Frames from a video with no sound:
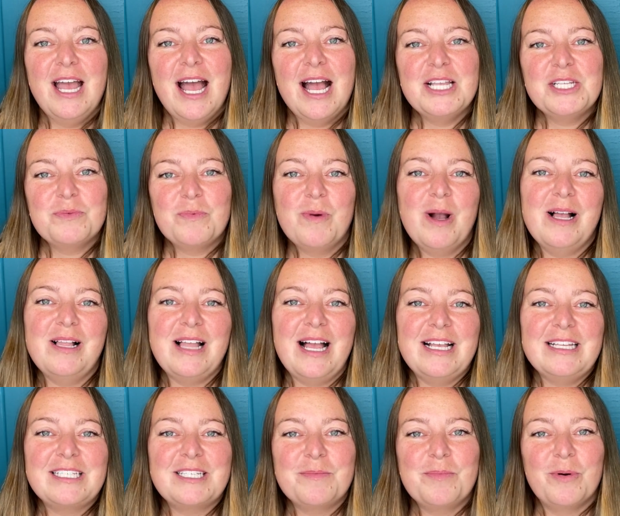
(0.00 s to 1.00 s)
as well
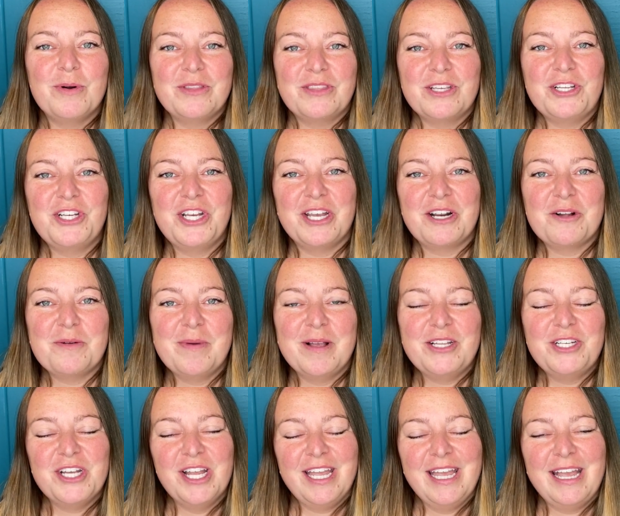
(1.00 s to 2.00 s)
as support the channel by
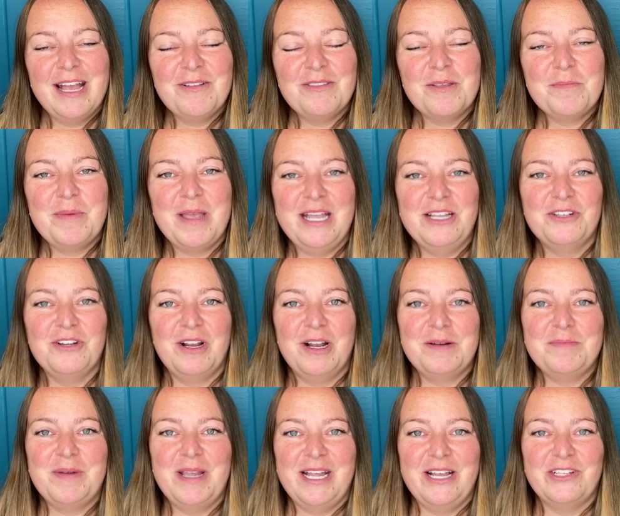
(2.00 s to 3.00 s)
checking out the
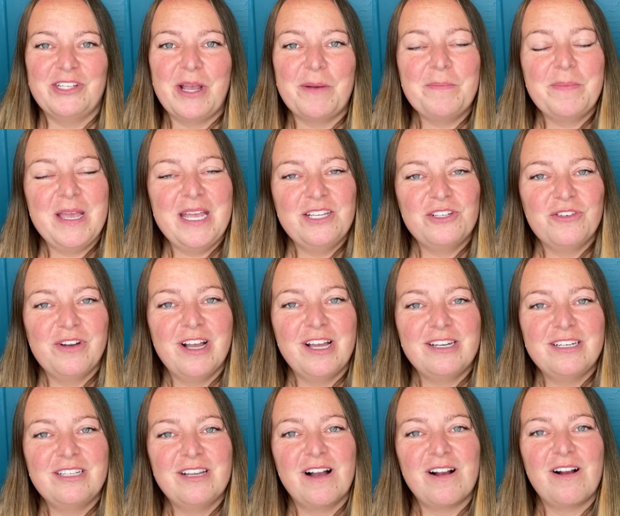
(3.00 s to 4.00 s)
Patreon page at
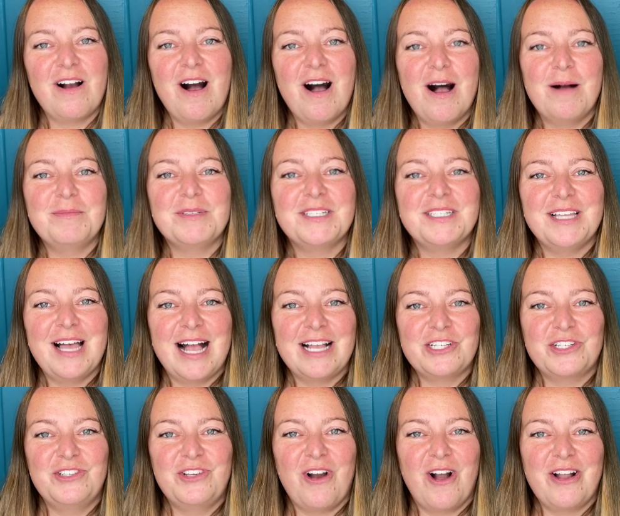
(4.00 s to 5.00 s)

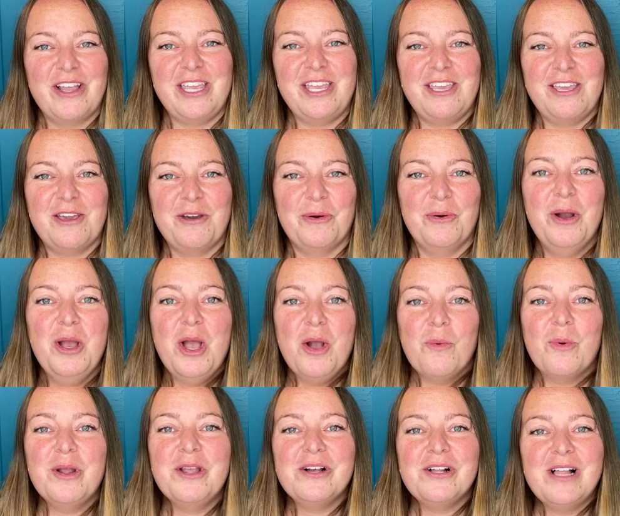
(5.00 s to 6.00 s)
patreon.com/doggyyou,
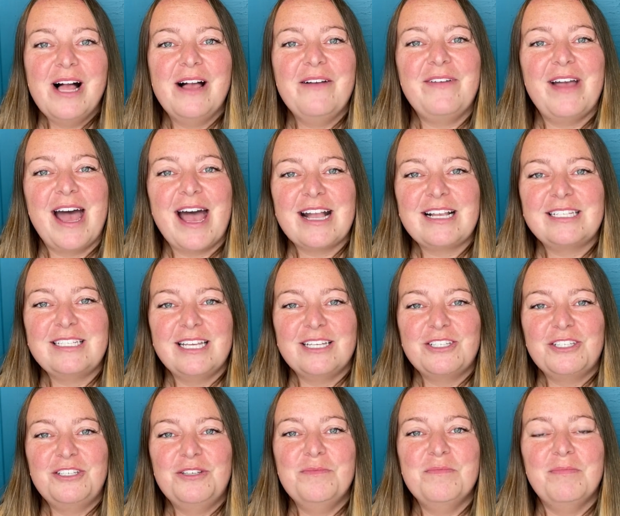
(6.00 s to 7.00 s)
where you'll have
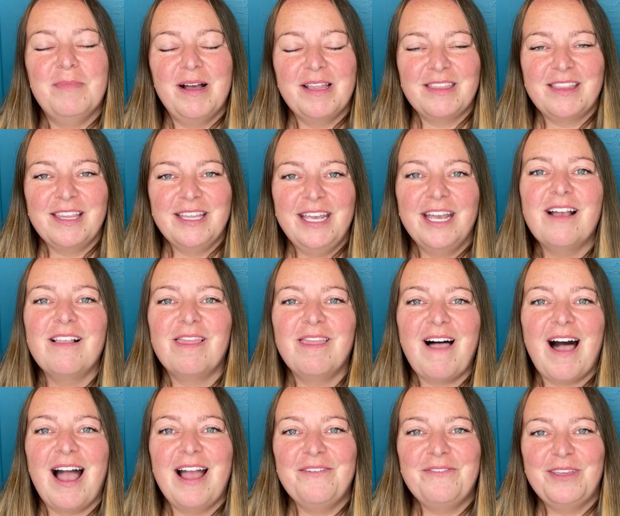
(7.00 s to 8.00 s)
access to monthly
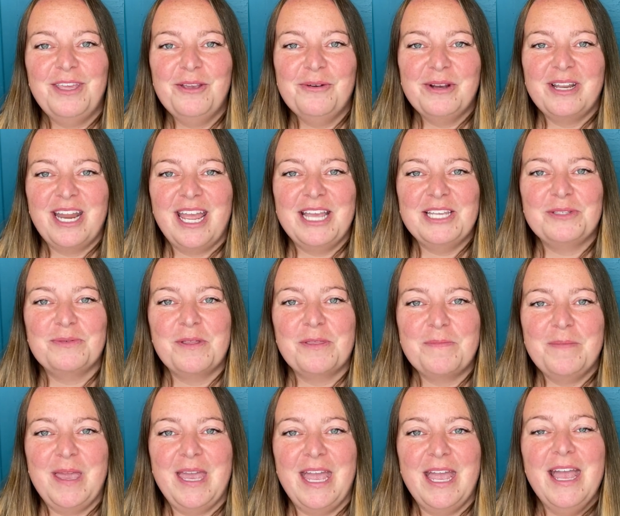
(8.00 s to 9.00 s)
live Q&As
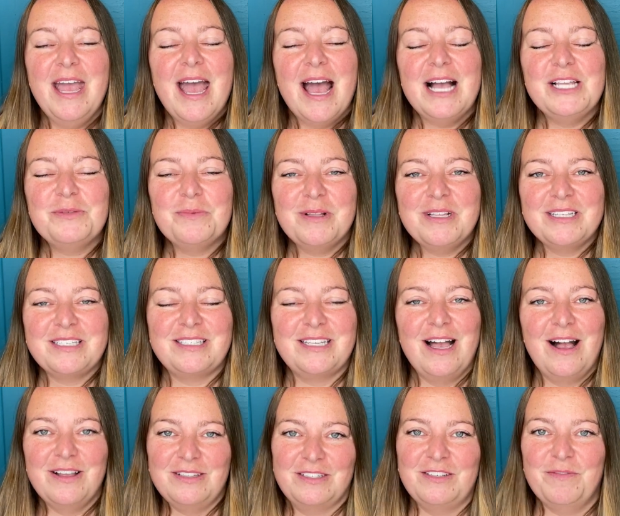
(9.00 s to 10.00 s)
with me, as well as
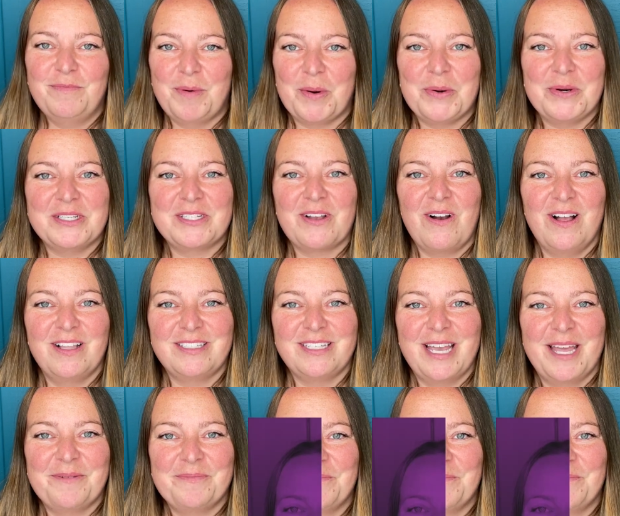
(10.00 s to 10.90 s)
tons of bonus content.